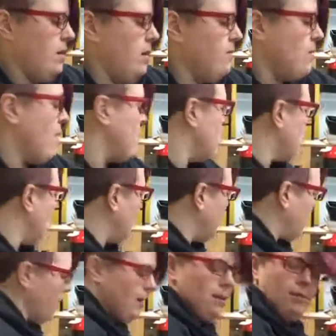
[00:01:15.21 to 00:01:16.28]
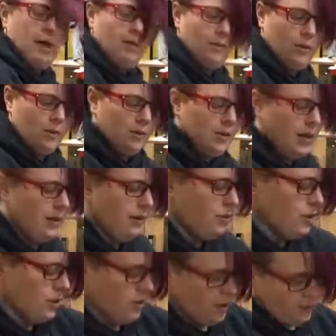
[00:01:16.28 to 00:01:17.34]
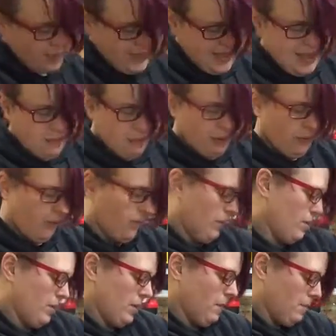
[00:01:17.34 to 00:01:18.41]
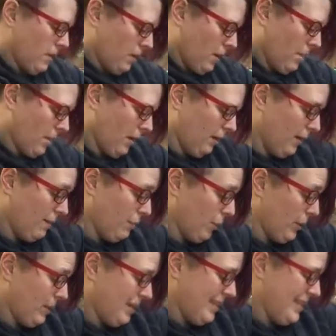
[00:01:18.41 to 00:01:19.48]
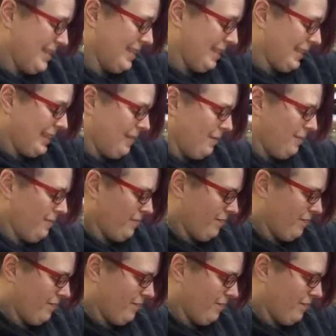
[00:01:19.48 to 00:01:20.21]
If you're having trouble getting them out of your containers, you can always heat both of those up. They'll come out a lot more easily.